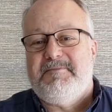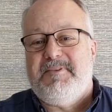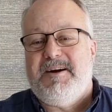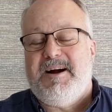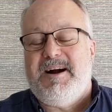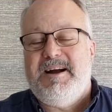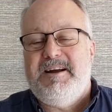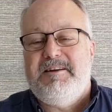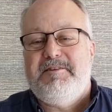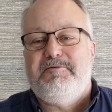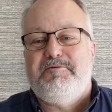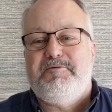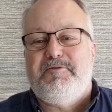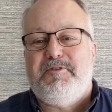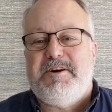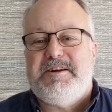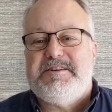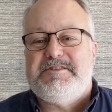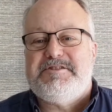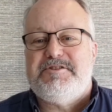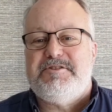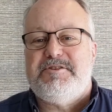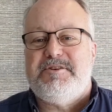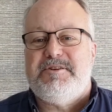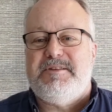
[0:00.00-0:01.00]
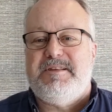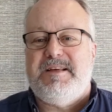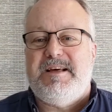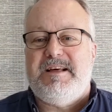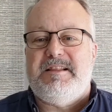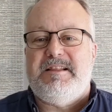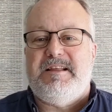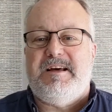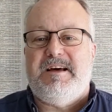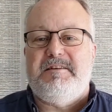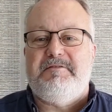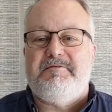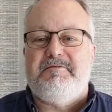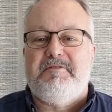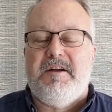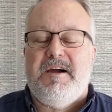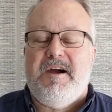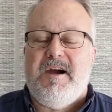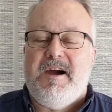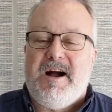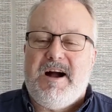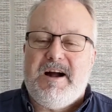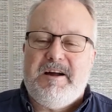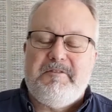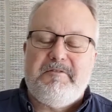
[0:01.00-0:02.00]
I invite you to that life.
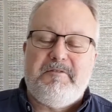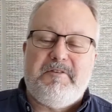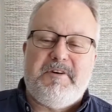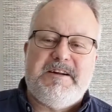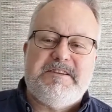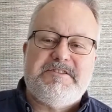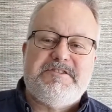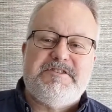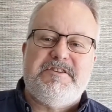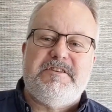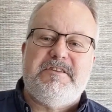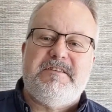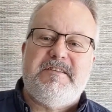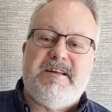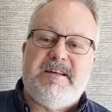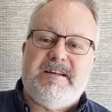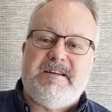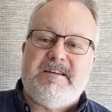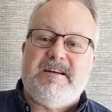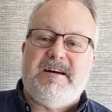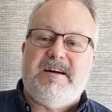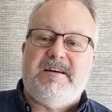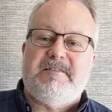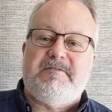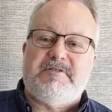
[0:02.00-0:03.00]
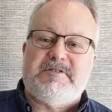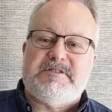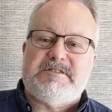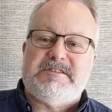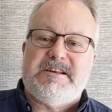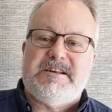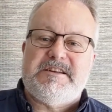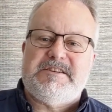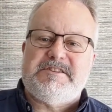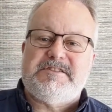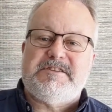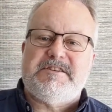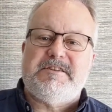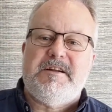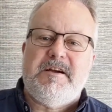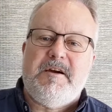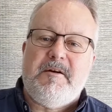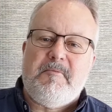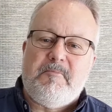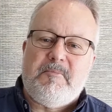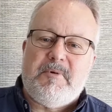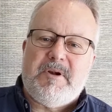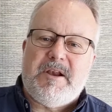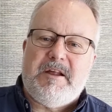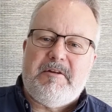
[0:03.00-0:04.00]
I invite you to that conversation.
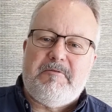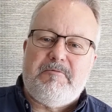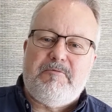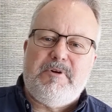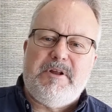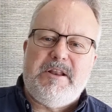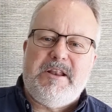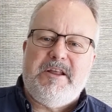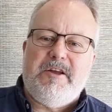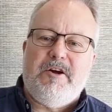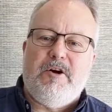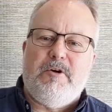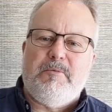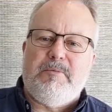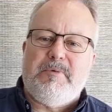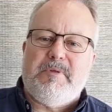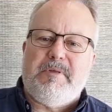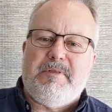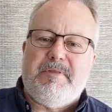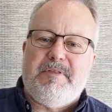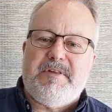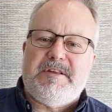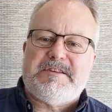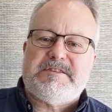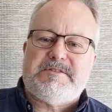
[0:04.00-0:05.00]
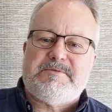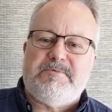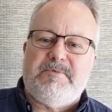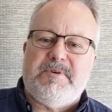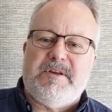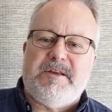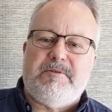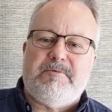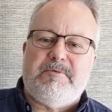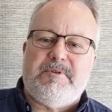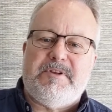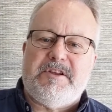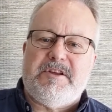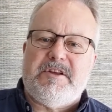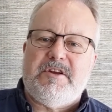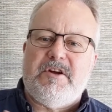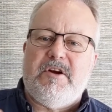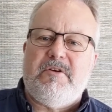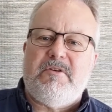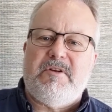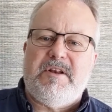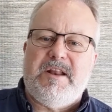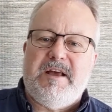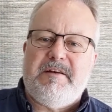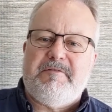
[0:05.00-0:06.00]
But I really hope that this week, when you
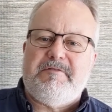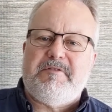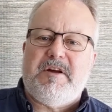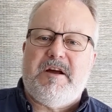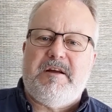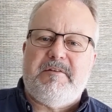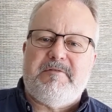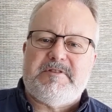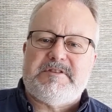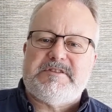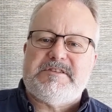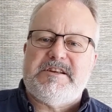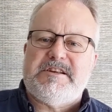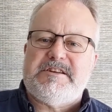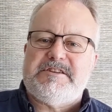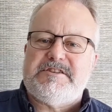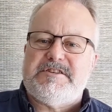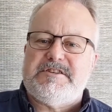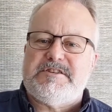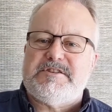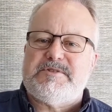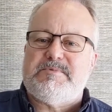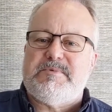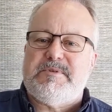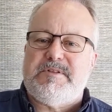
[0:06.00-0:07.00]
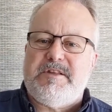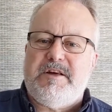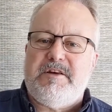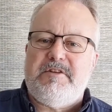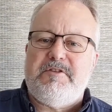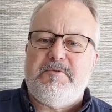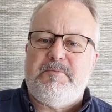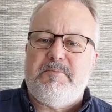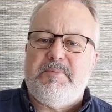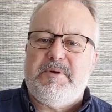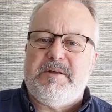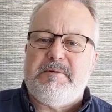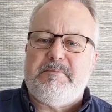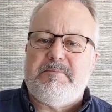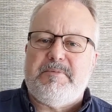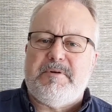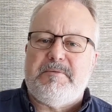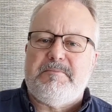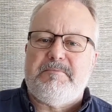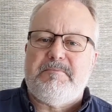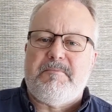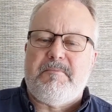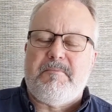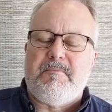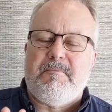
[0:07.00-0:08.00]
go and have conversations with other people,
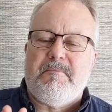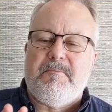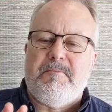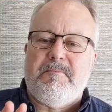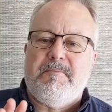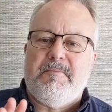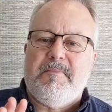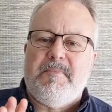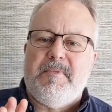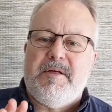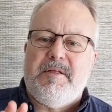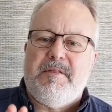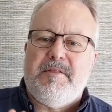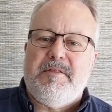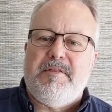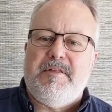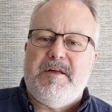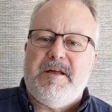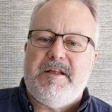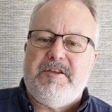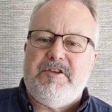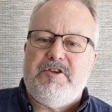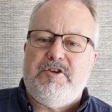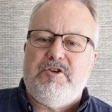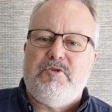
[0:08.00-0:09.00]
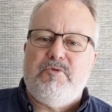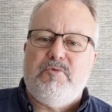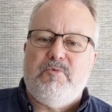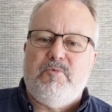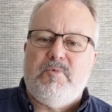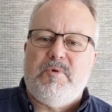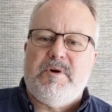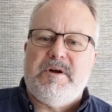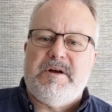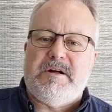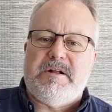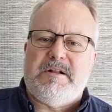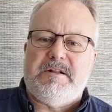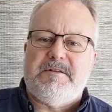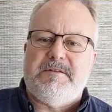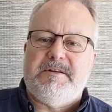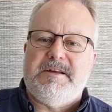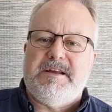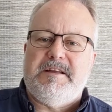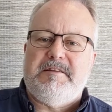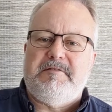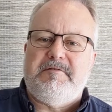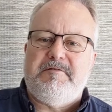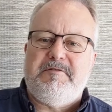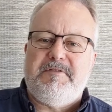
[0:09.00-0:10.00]
that you will,
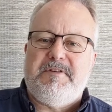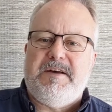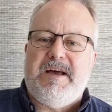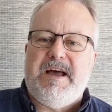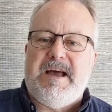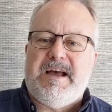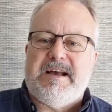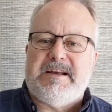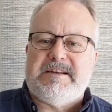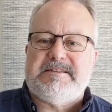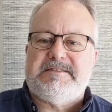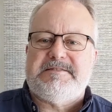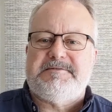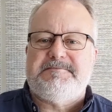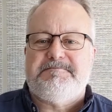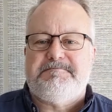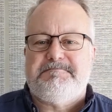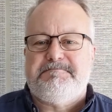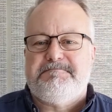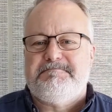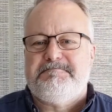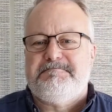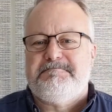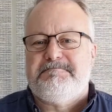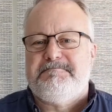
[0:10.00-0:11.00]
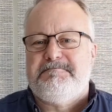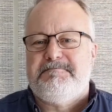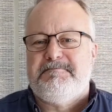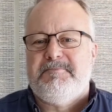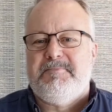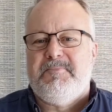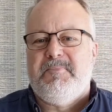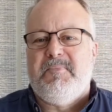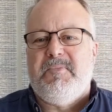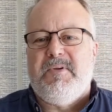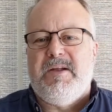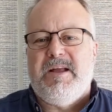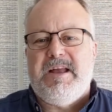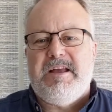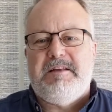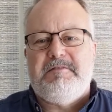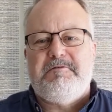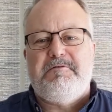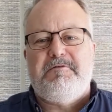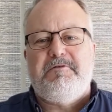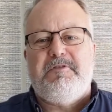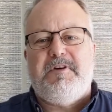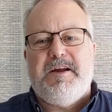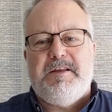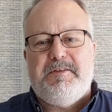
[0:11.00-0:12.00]
in fact,
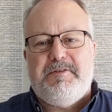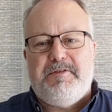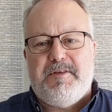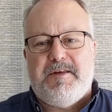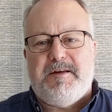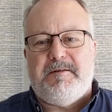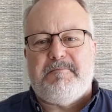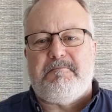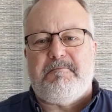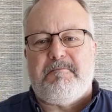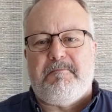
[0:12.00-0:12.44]
invite them